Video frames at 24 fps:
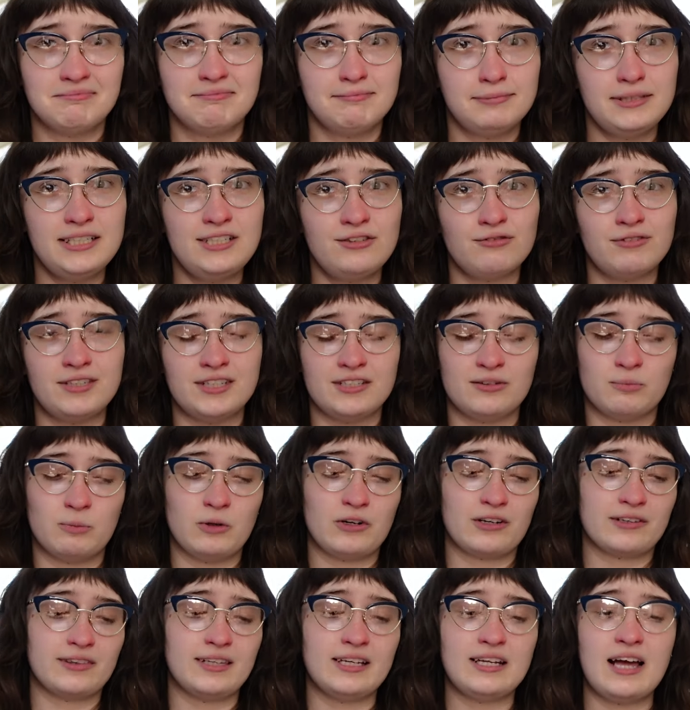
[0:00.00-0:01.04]
Please read this
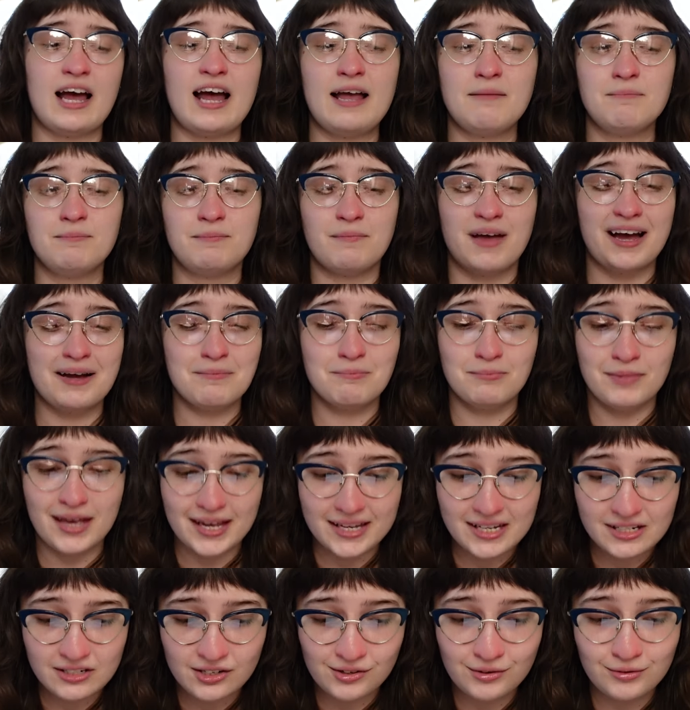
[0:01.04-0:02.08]
book. That I'm
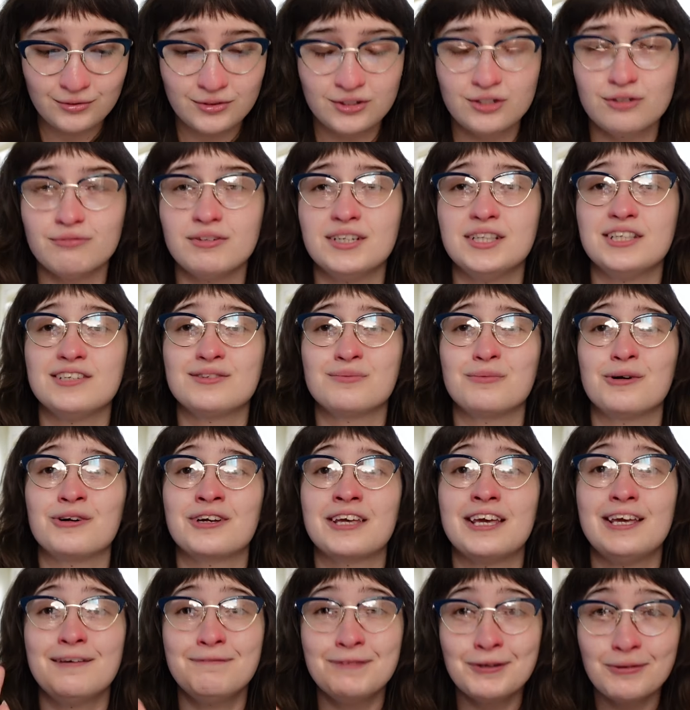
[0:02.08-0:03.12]
begging you to read this
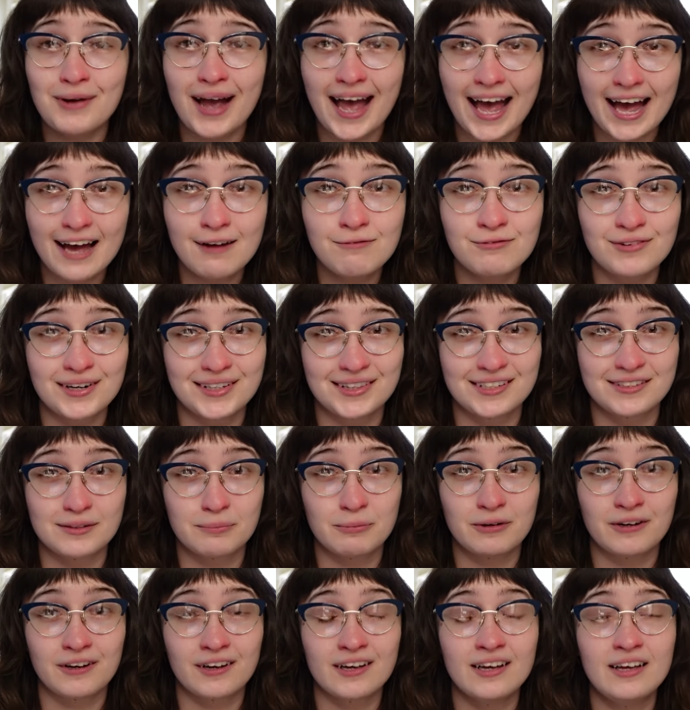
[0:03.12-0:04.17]
book. If you have read this
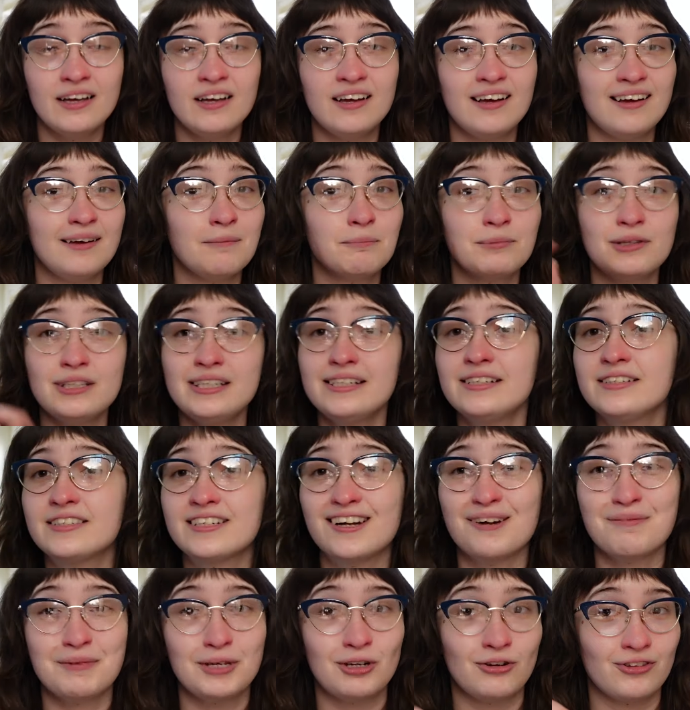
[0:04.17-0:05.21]
book, please
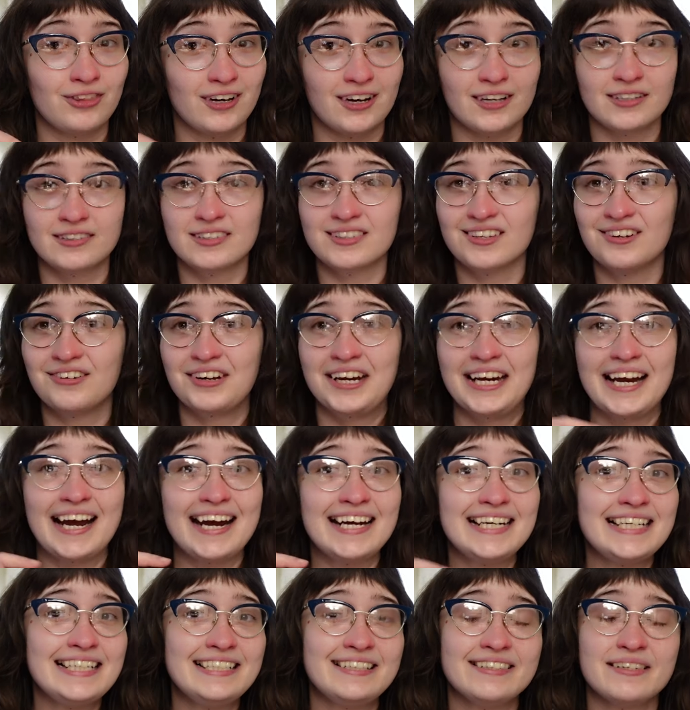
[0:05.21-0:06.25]
tell me your thoughts, okay?
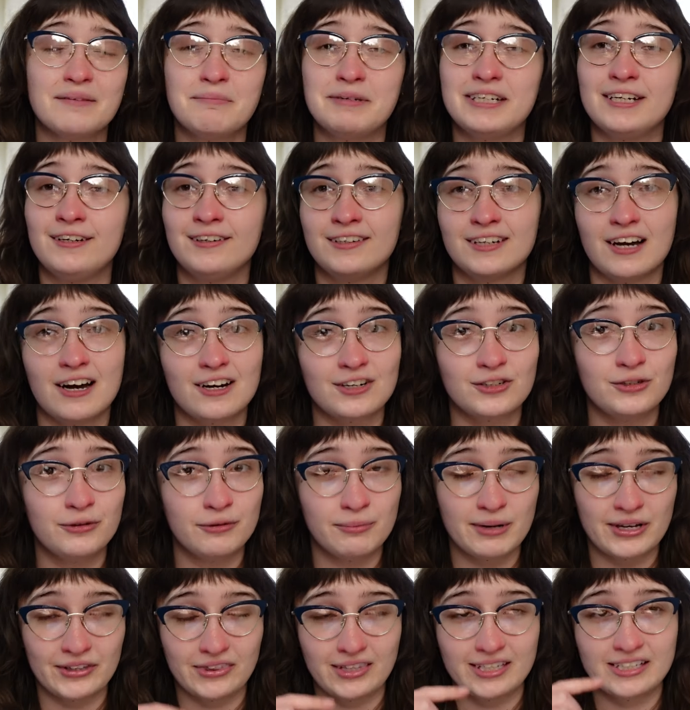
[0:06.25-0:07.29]
I need somebody to talk to
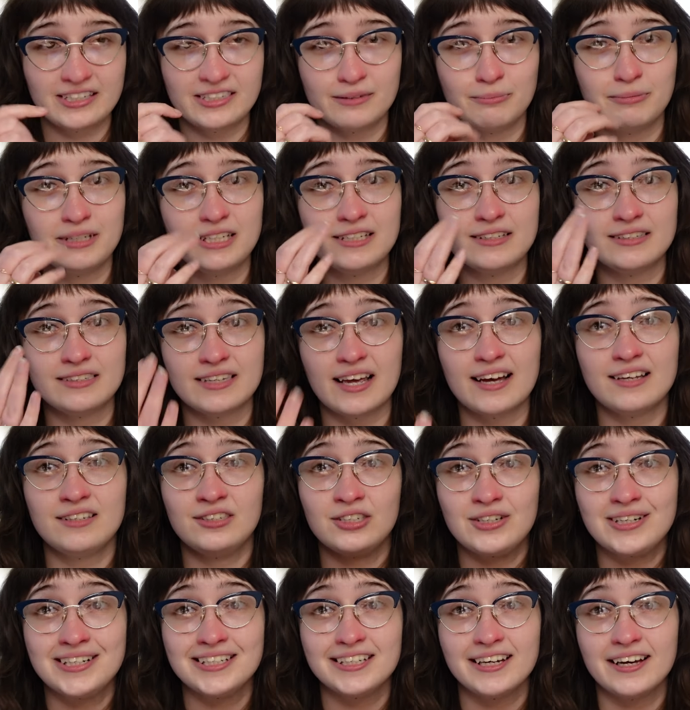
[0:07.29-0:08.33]
about this because,
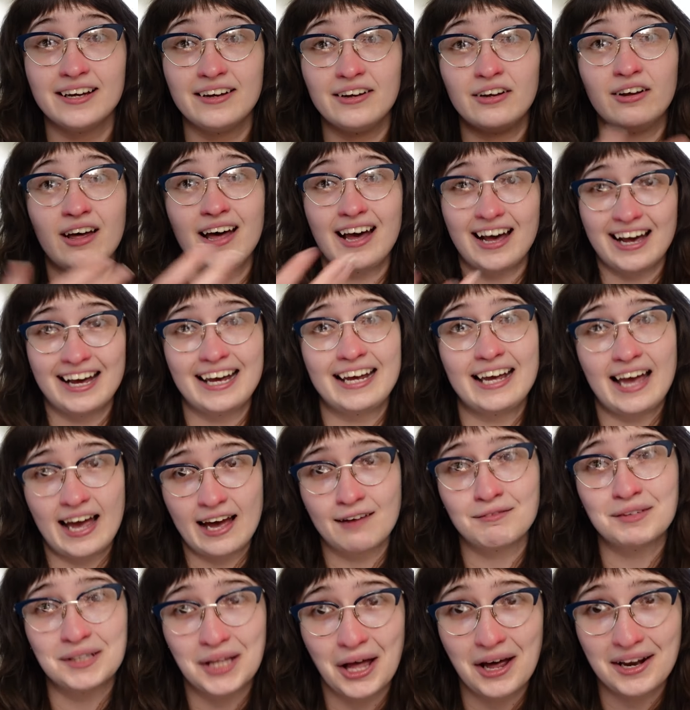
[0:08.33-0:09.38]
as you can tell, I
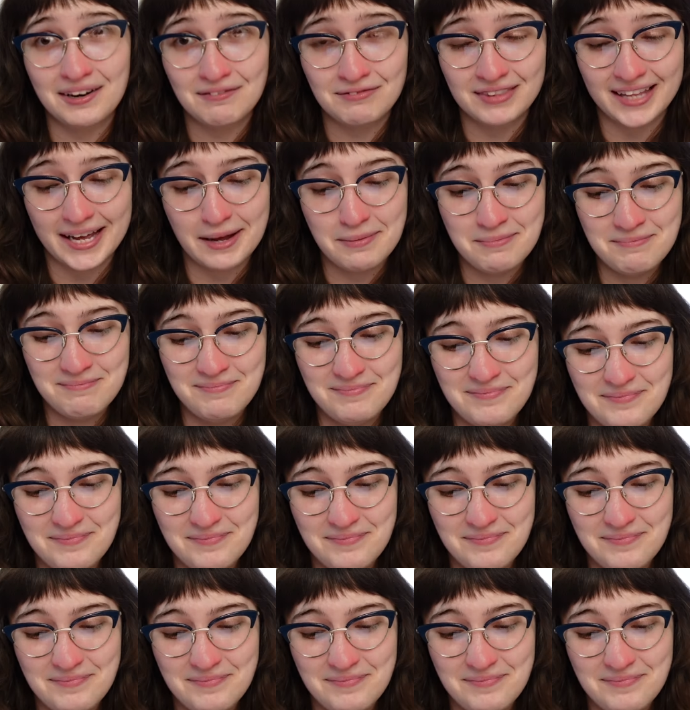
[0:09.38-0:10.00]
have a lot of them.